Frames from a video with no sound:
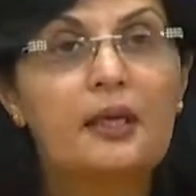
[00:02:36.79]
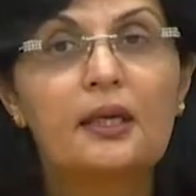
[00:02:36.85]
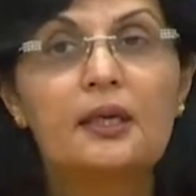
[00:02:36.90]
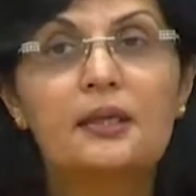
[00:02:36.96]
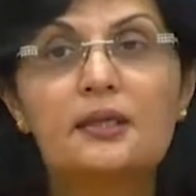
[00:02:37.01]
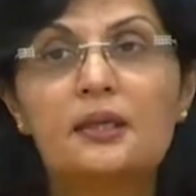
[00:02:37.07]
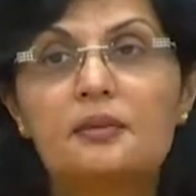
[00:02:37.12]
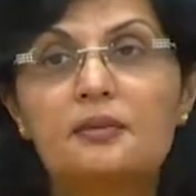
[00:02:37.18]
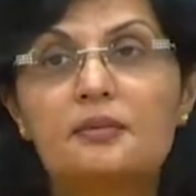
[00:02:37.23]

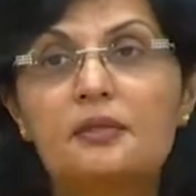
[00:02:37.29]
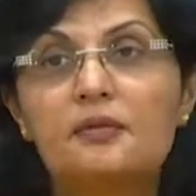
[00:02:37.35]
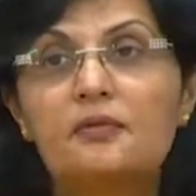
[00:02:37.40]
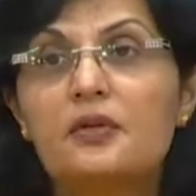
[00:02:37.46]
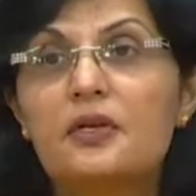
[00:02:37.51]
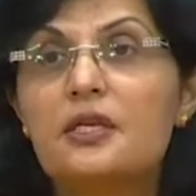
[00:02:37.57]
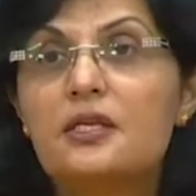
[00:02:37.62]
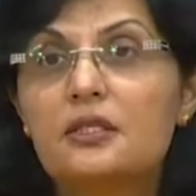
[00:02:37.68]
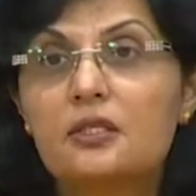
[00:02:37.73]
in terms
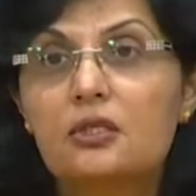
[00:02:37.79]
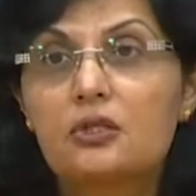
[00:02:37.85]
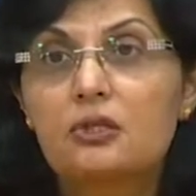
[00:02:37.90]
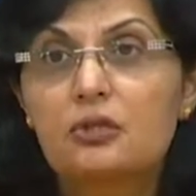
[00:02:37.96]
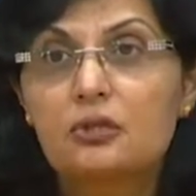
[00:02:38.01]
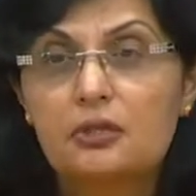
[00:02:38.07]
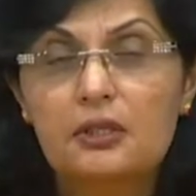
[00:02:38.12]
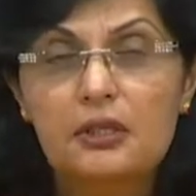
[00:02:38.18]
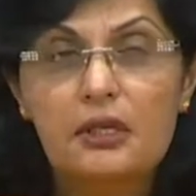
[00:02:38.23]
of an
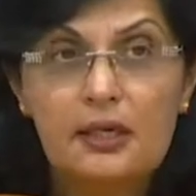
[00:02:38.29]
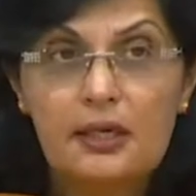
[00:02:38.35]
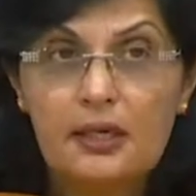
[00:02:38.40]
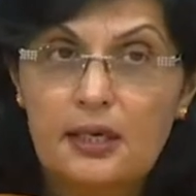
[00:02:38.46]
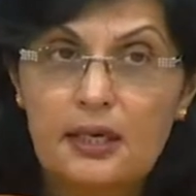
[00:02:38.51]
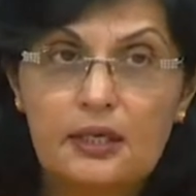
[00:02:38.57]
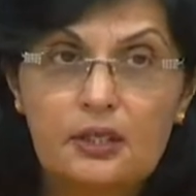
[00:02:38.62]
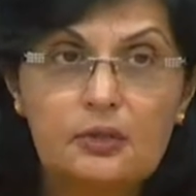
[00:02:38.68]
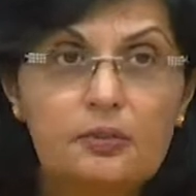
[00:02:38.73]
institutional
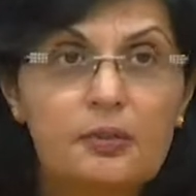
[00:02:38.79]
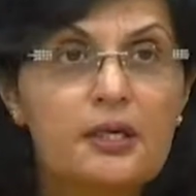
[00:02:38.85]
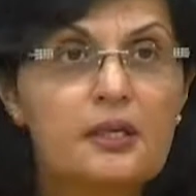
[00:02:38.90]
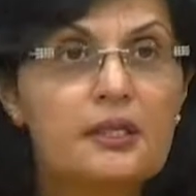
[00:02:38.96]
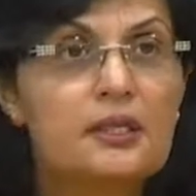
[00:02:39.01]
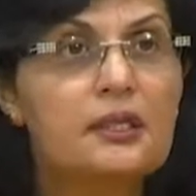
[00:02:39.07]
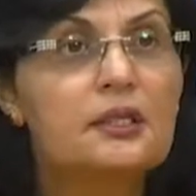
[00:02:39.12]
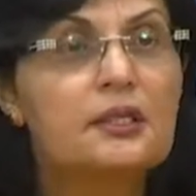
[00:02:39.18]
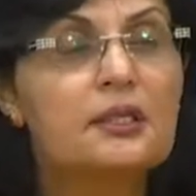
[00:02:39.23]

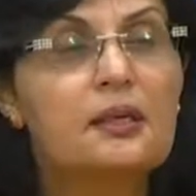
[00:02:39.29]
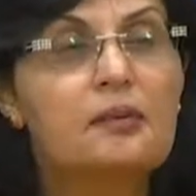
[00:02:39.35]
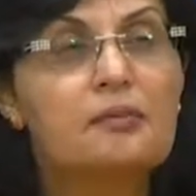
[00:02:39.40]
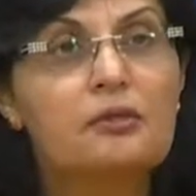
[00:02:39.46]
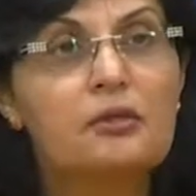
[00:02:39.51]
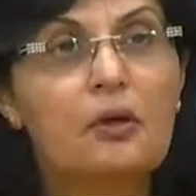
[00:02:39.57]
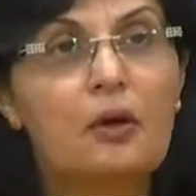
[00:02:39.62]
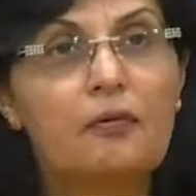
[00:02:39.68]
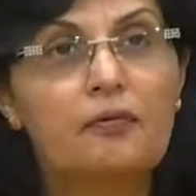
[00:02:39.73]
arrangement, in
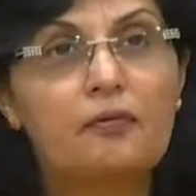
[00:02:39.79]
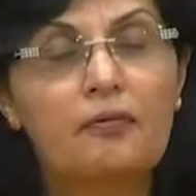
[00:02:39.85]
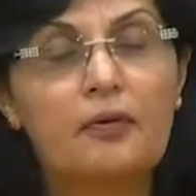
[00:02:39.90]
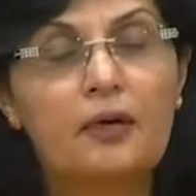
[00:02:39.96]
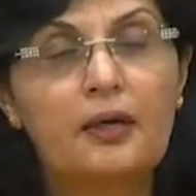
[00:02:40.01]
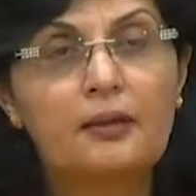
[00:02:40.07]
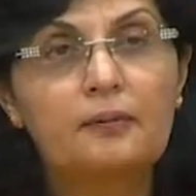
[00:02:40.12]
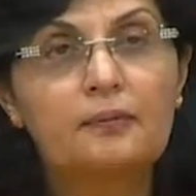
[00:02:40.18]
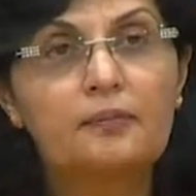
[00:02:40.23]
terms of
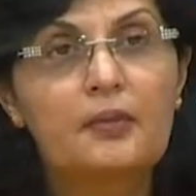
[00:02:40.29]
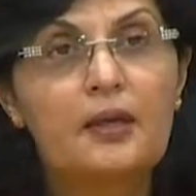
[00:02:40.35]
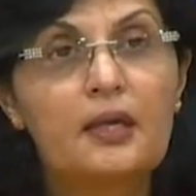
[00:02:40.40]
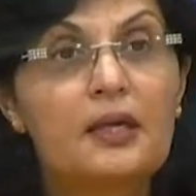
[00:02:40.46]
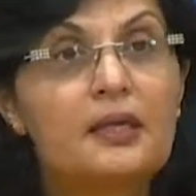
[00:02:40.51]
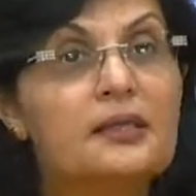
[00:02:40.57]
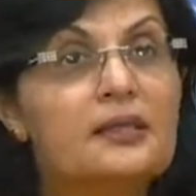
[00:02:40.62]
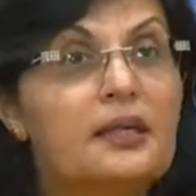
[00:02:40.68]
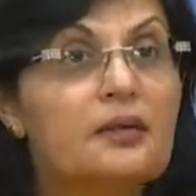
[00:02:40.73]
uh,
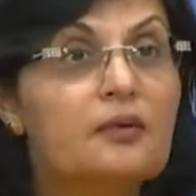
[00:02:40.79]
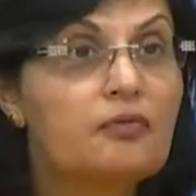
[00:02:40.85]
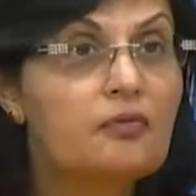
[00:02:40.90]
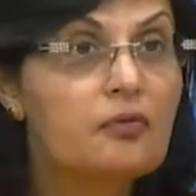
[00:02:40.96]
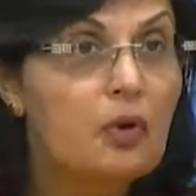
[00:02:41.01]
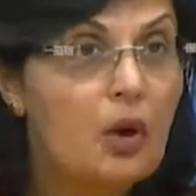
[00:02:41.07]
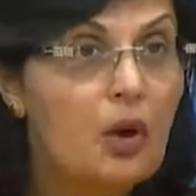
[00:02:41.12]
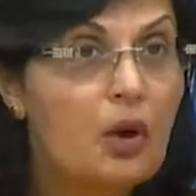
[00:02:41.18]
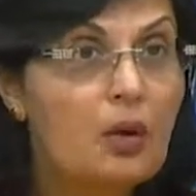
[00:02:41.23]
a set of
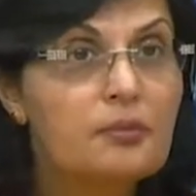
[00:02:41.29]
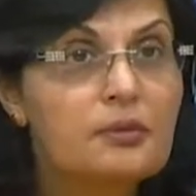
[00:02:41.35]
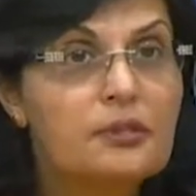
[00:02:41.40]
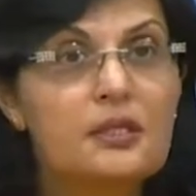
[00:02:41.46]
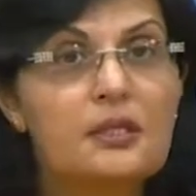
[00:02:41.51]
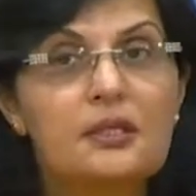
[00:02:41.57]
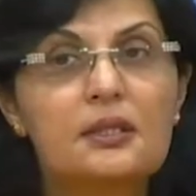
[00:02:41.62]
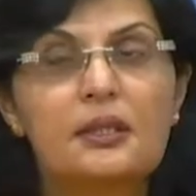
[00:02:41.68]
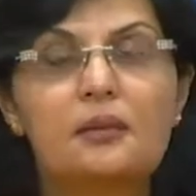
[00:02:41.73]

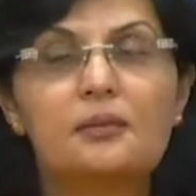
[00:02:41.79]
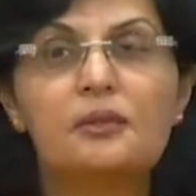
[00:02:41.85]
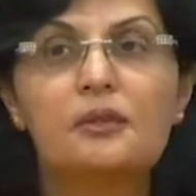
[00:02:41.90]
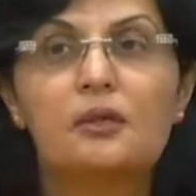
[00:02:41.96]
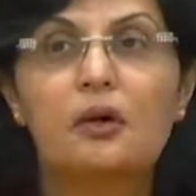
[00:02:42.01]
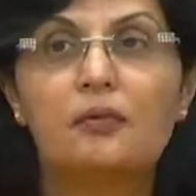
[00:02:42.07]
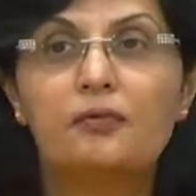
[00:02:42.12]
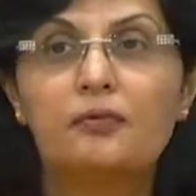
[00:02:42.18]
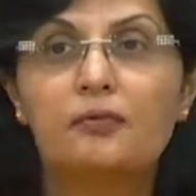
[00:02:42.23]
norms, in terms
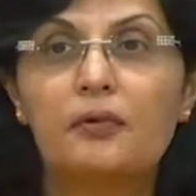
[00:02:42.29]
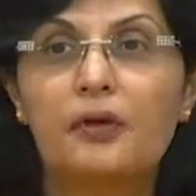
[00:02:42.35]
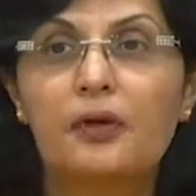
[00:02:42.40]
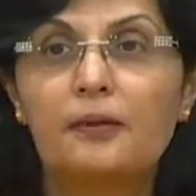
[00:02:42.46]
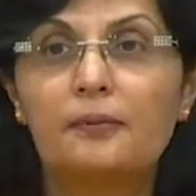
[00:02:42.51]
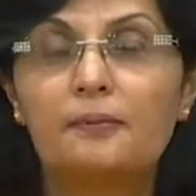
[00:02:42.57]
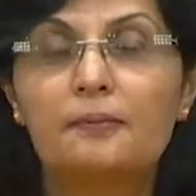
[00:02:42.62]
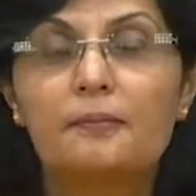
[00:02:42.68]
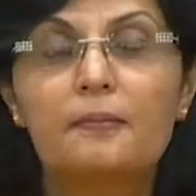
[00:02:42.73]
of
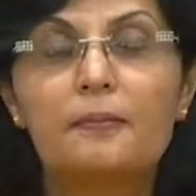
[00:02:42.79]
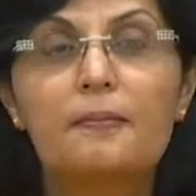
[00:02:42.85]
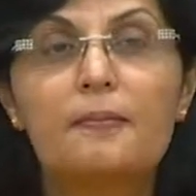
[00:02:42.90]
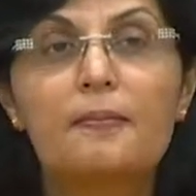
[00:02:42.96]
um,